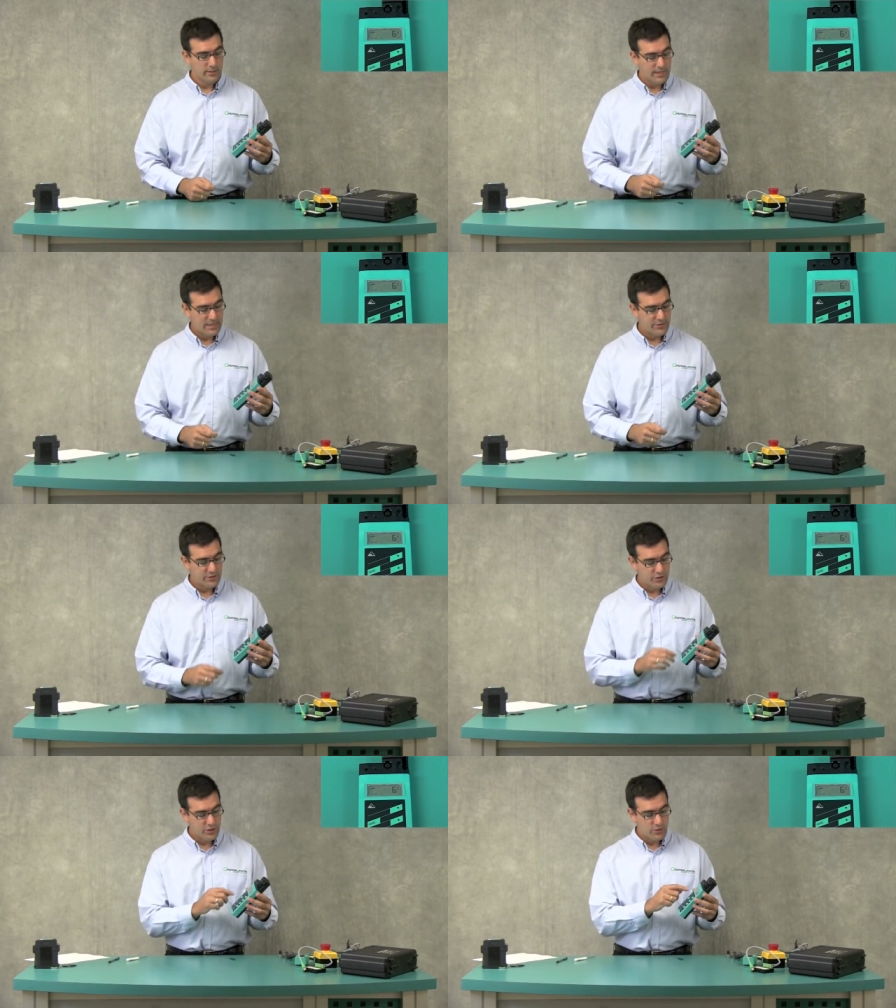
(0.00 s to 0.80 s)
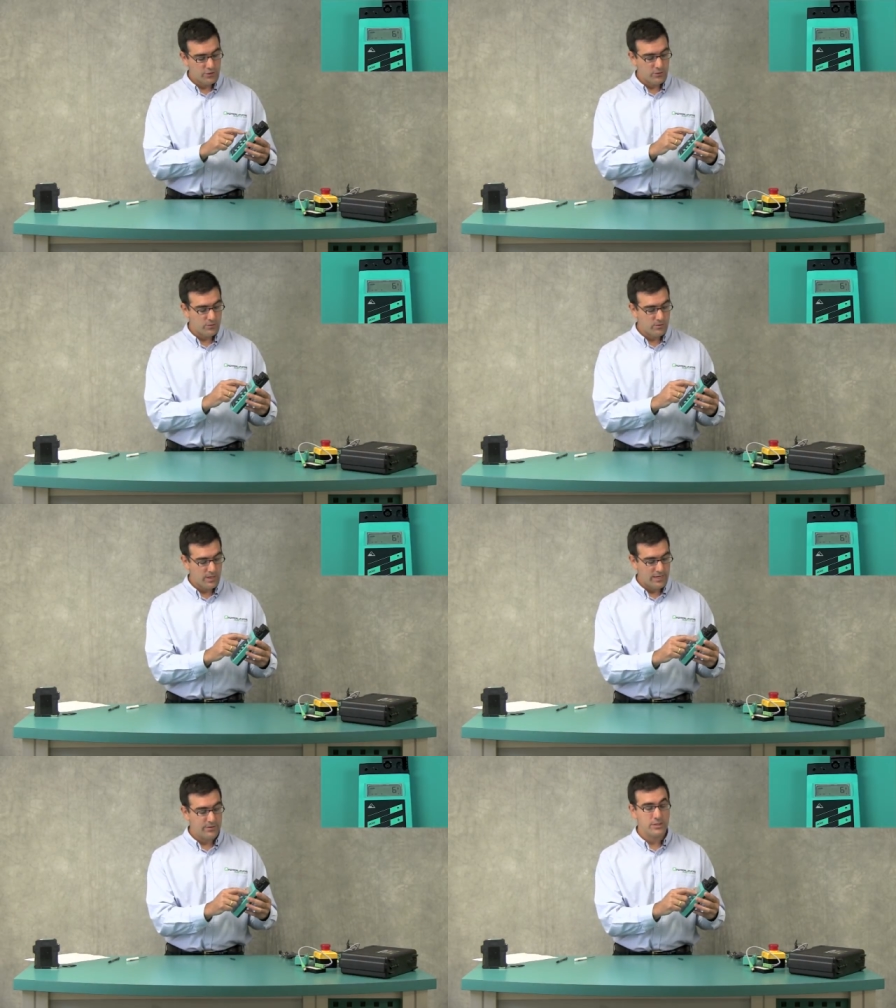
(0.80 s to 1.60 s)
It'll actually show you
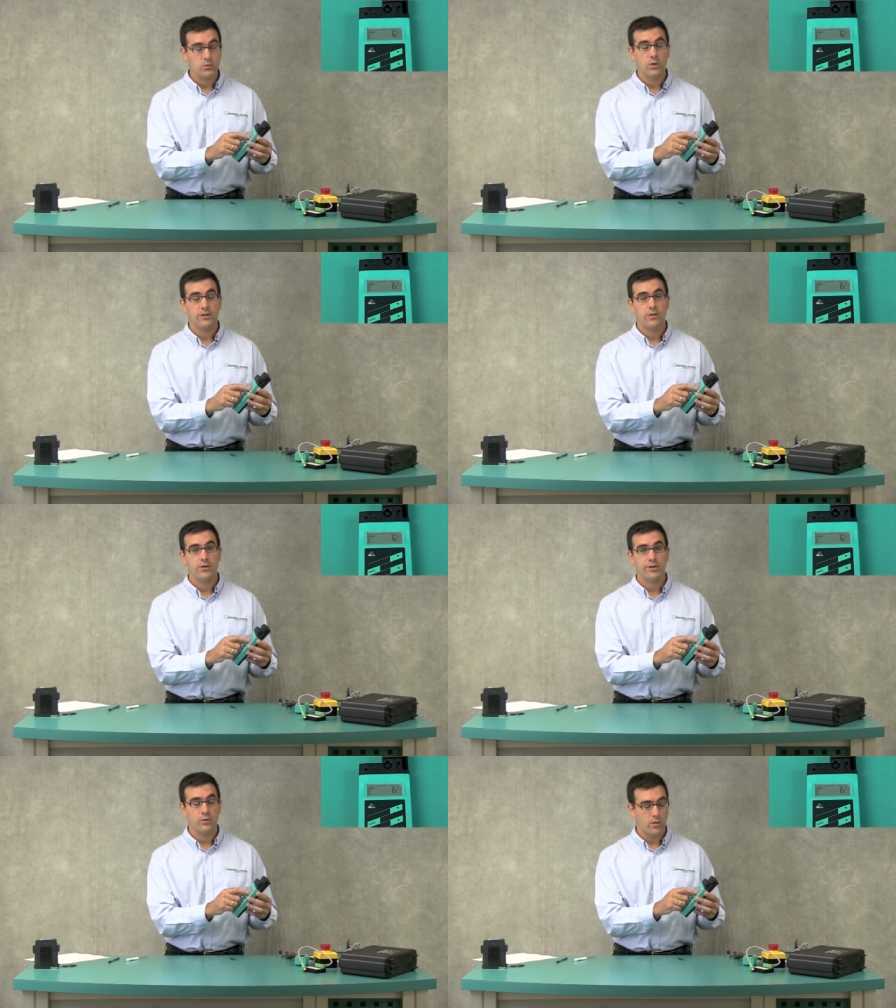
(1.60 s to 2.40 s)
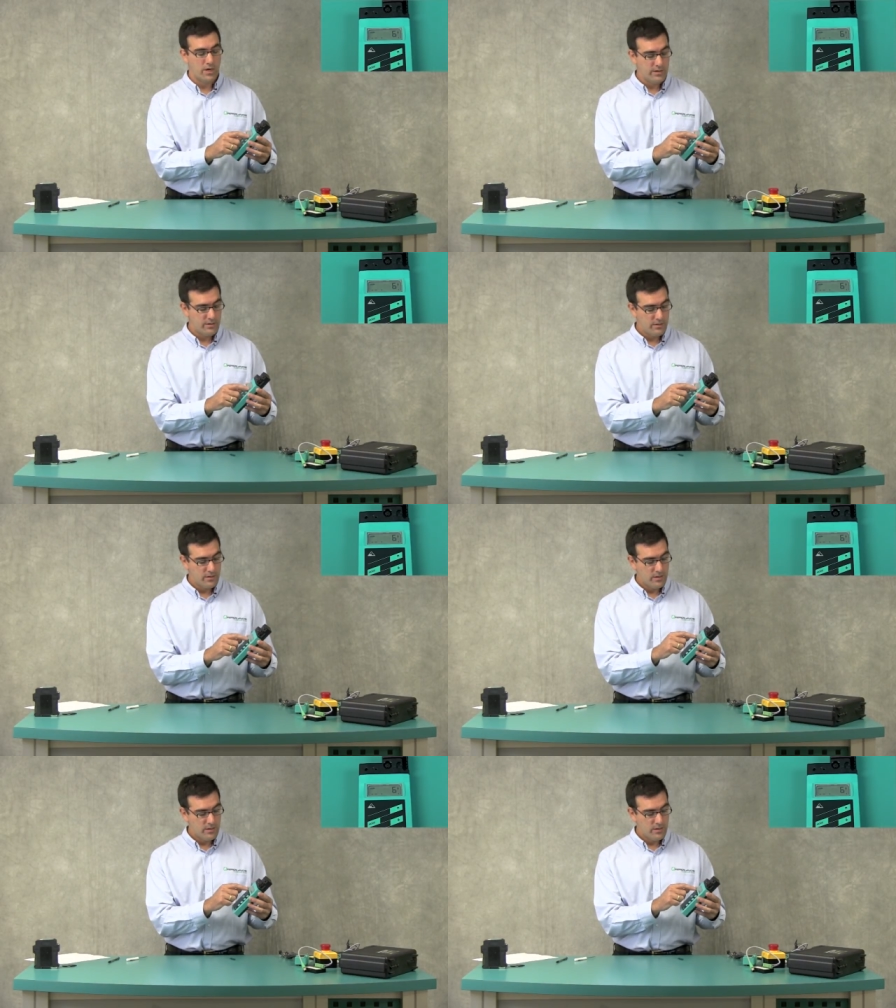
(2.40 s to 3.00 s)
addresses 1 to 31,